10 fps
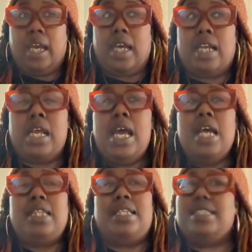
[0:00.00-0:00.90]
And
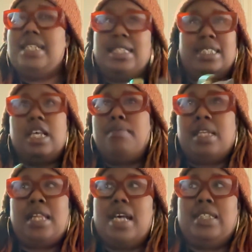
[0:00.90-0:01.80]
this isn't
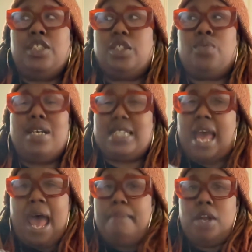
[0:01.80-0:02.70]
something that is just going to
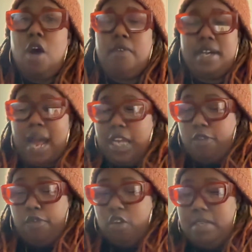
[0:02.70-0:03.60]
happen overnight,
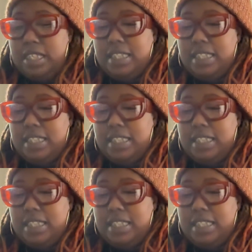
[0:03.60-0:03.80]
you feel me?